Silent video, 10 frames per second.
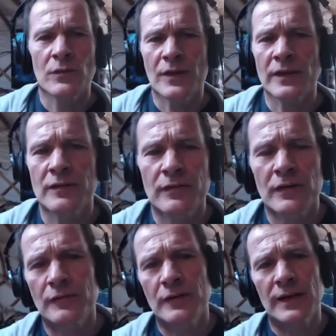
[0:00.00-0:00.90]
Well, thank you
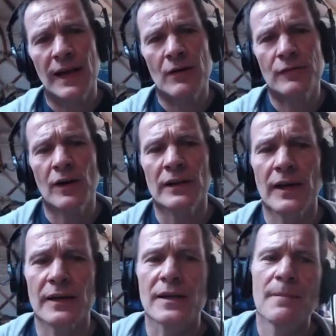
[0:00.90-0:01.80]
for clarifying
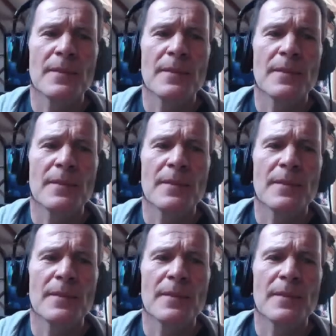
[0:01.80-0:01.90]
that.